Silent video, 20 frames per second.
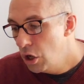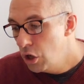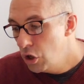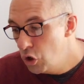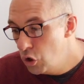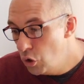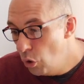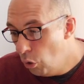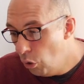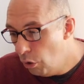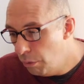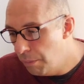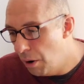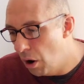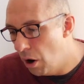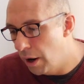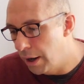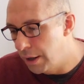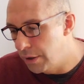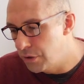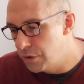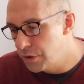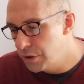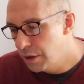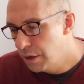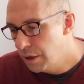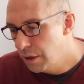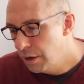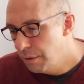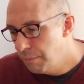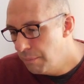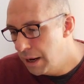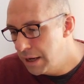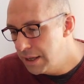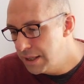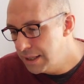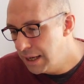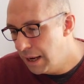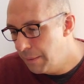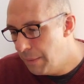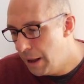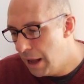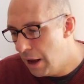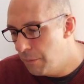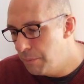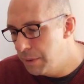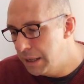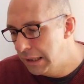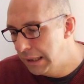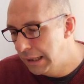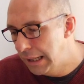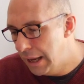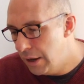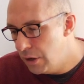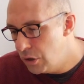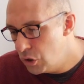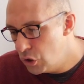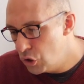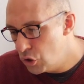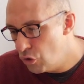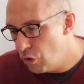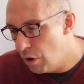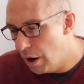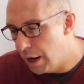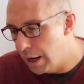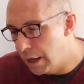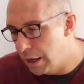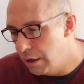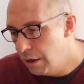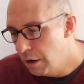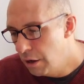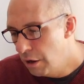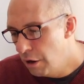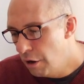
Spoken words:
your minds may somehow be led astray